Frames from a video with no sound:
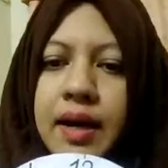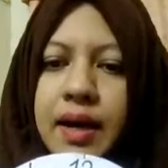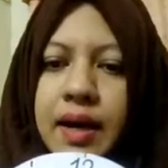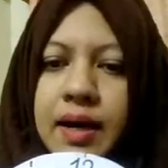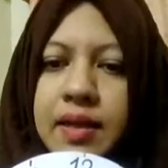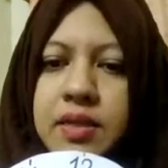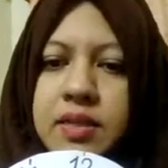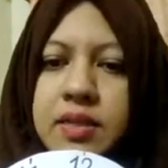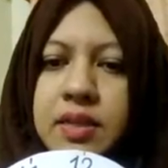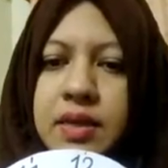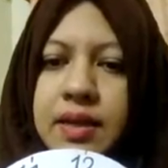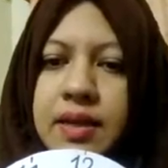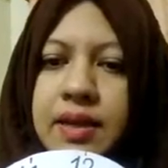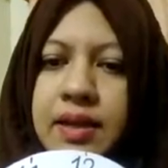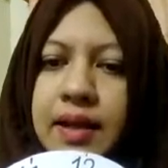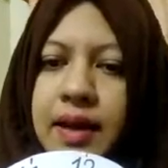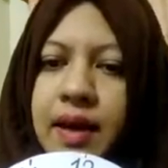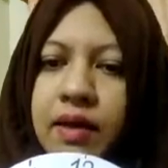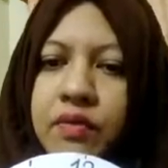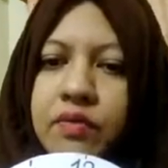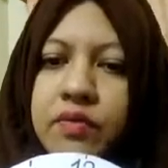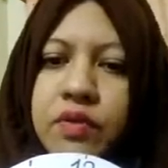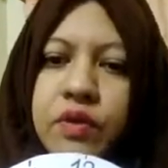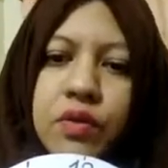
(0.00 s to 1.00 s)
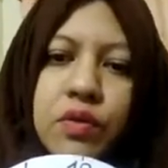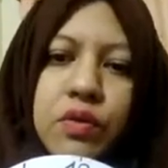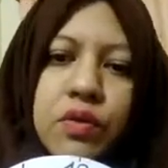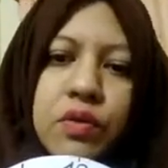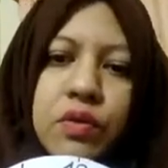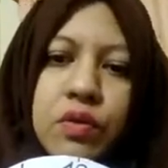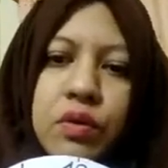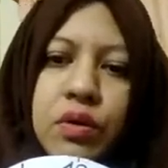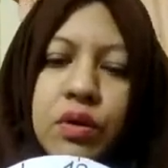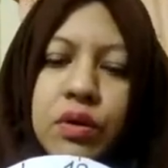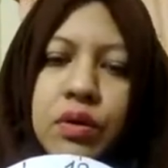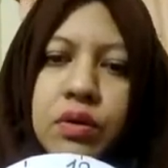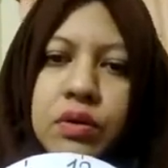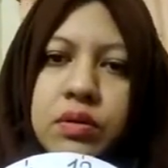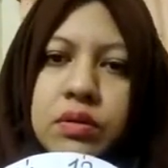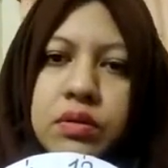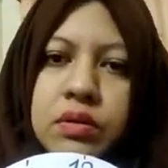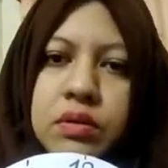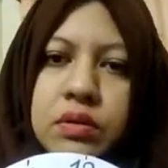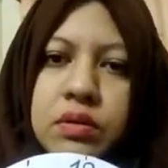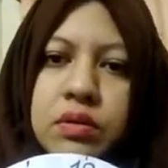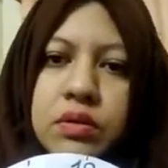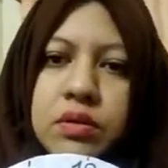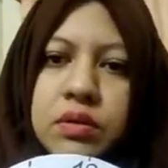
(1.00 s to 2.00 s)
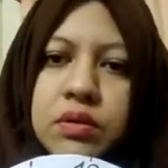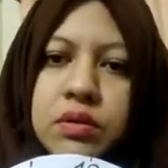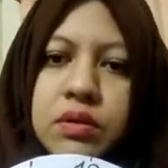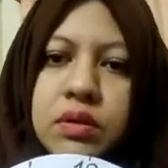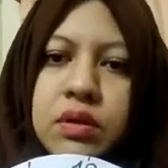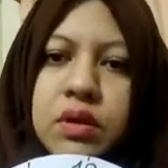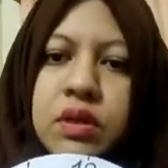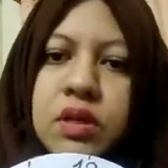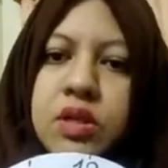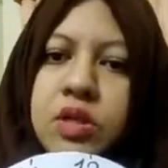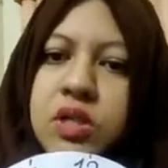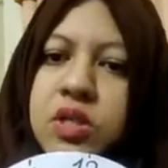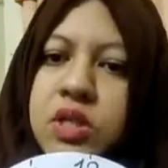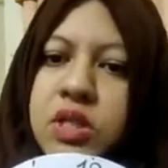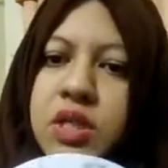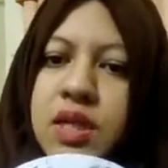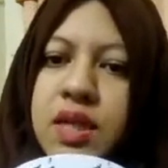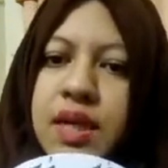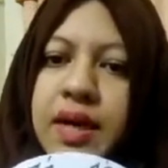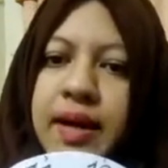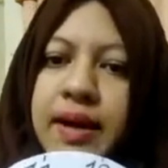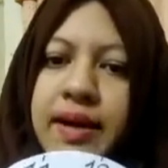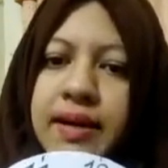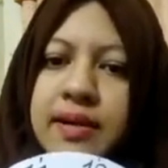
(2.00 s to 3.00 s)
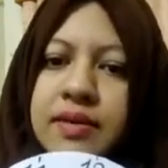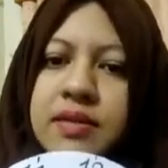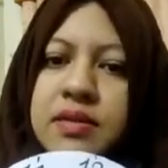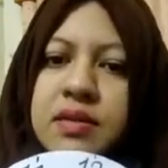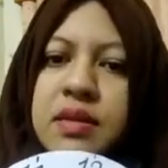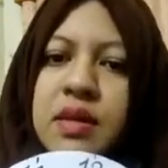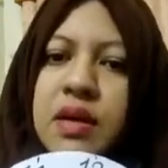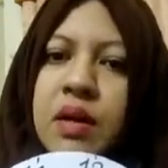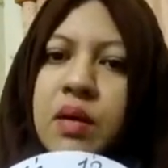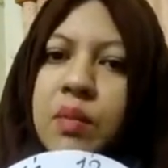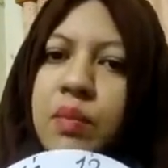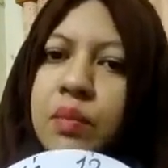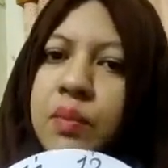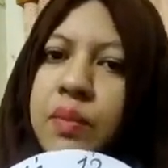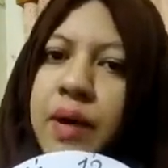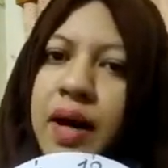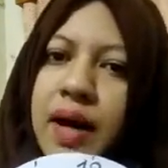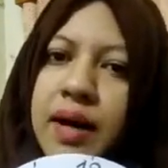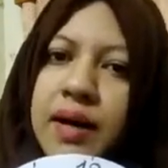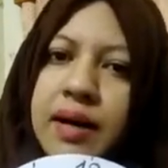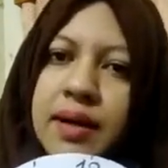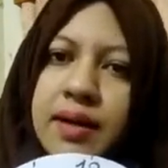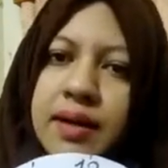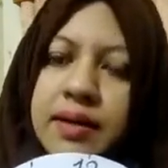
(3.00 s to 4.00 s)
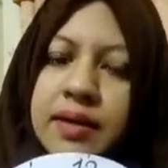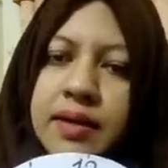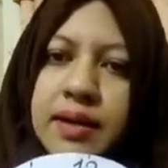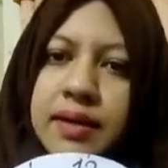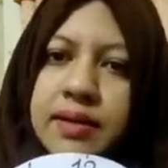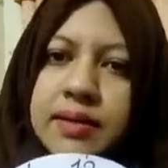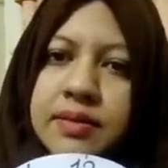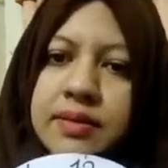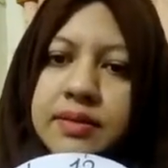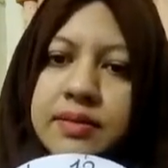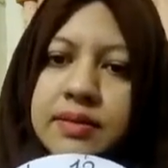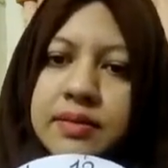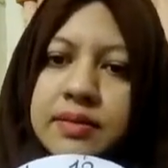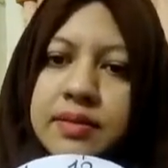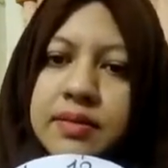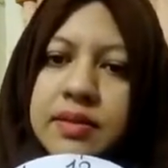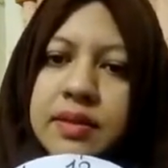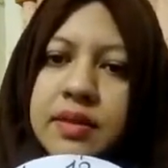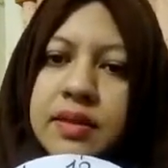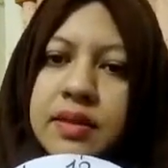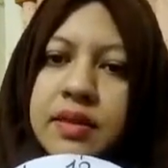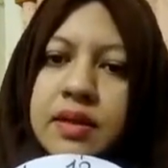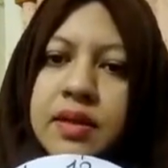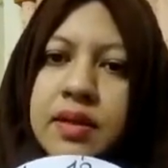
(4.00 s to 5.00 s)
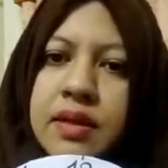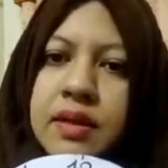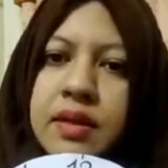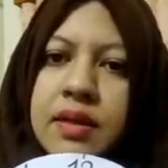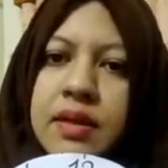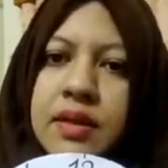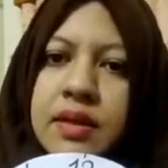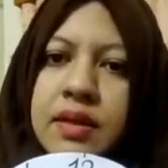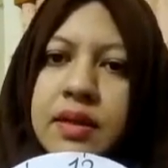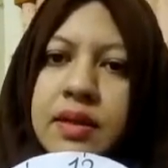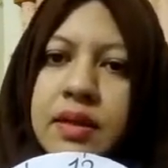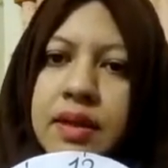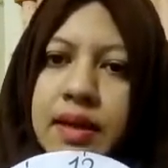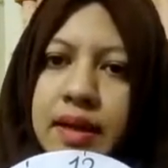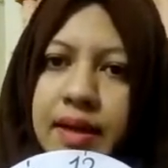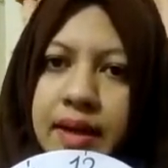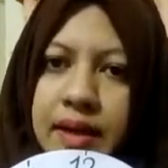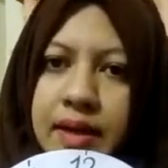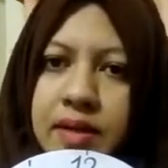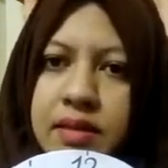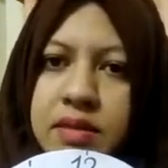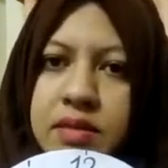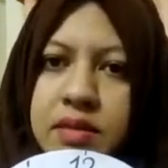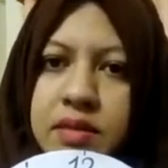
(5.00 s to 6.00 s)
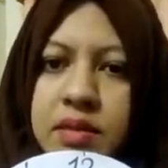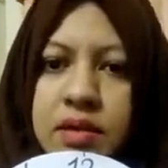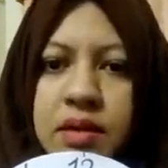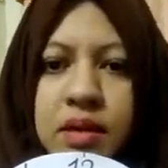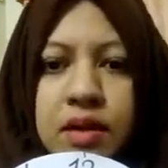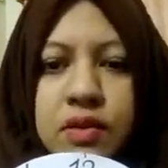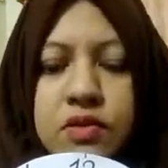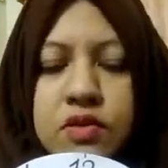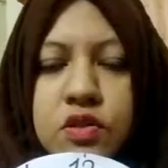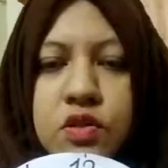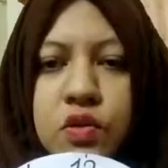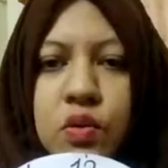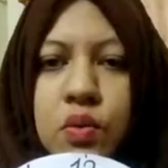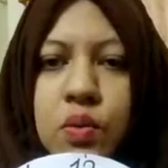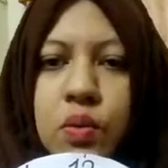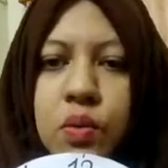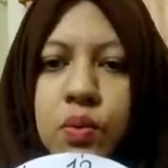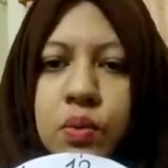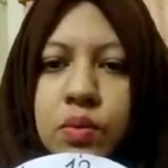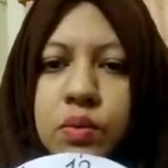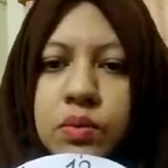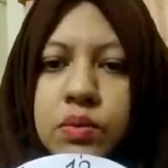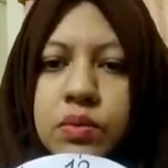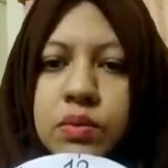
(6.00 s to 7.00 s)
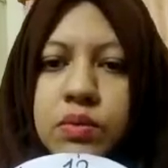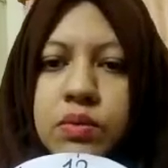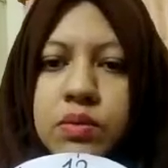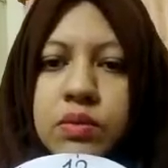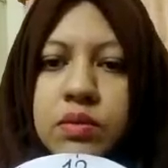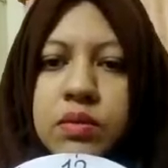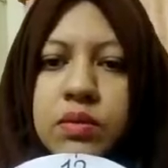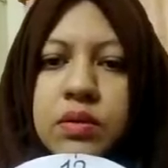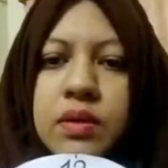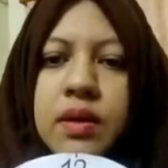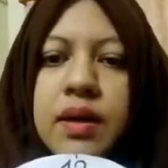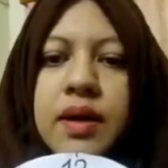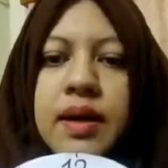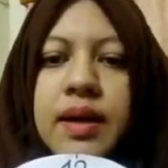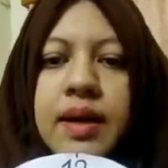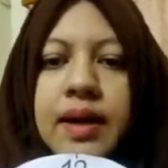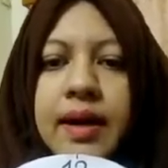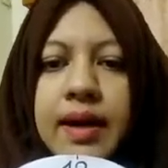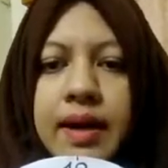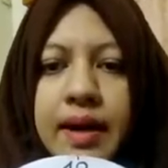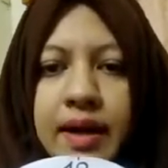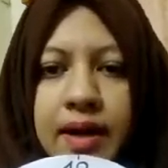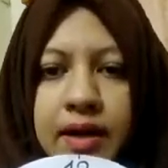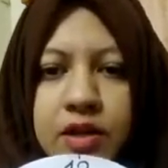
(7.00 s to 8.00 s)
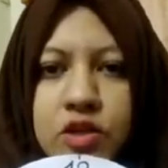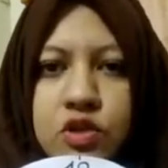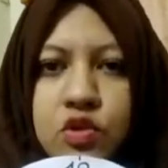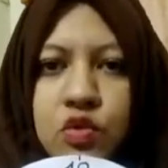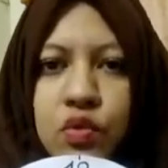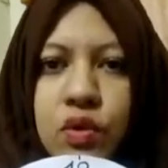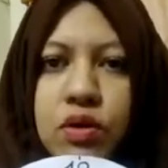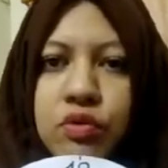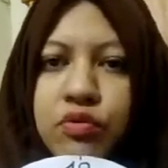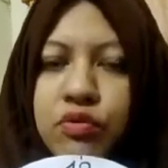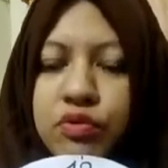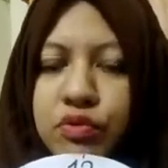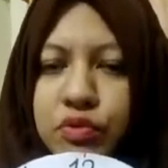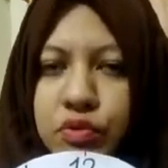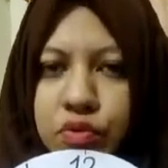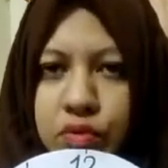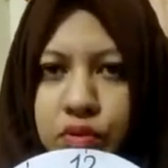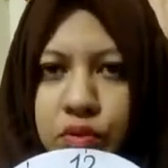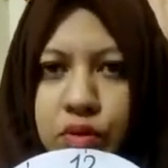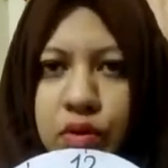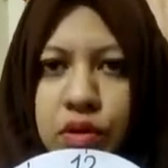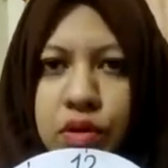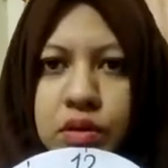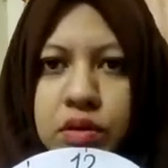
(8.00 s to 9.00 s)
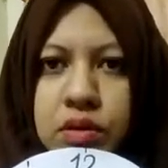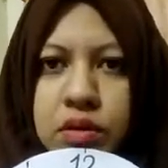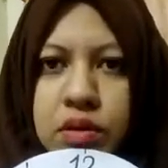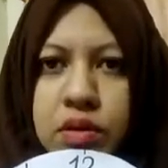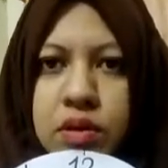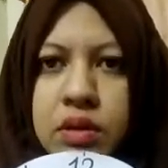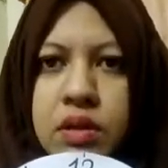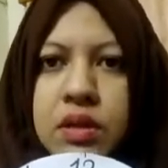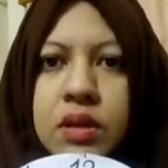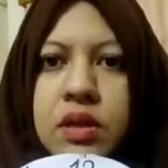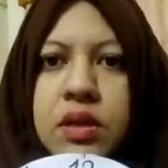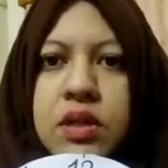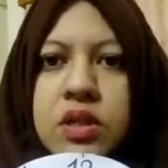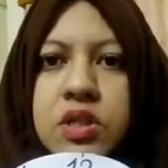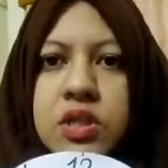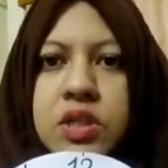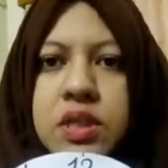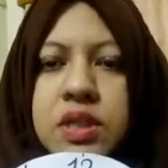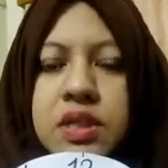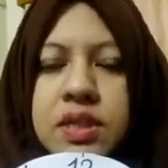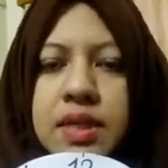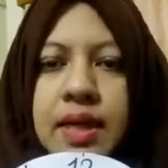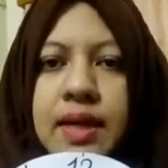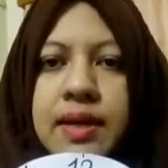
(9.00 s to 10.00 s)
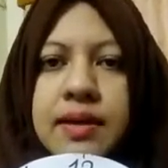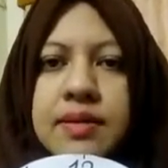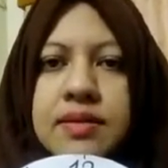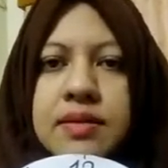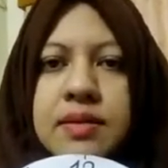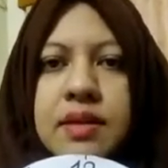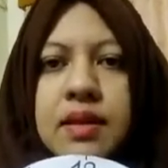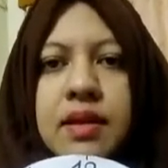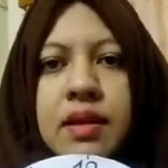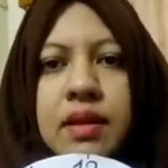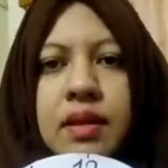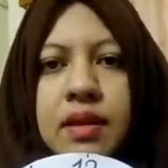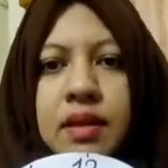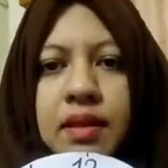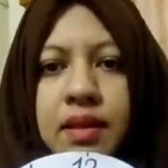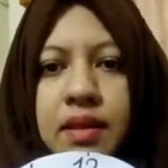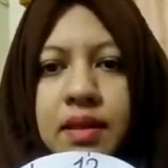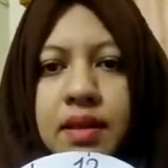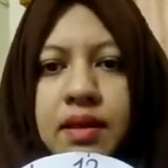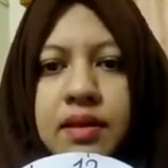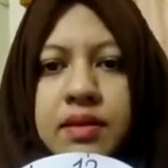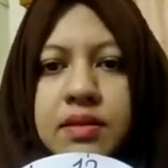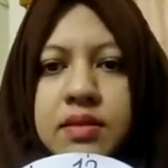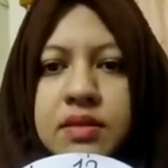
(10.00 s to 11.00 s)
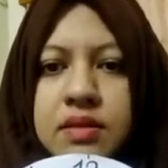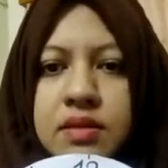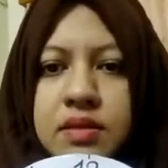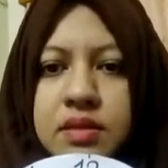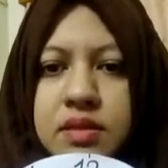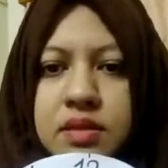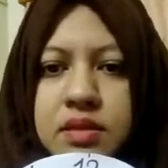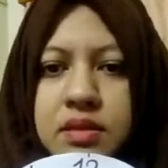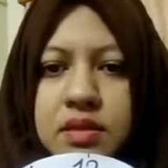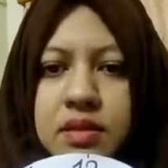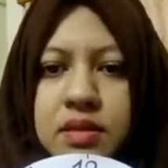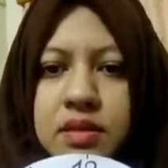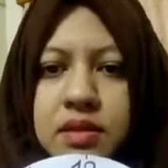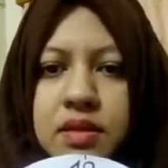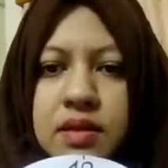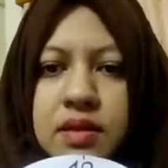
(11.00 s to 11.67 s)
At 11 o'clock, she has Bangla class at her school. At 12 o'clock, she takes lunch.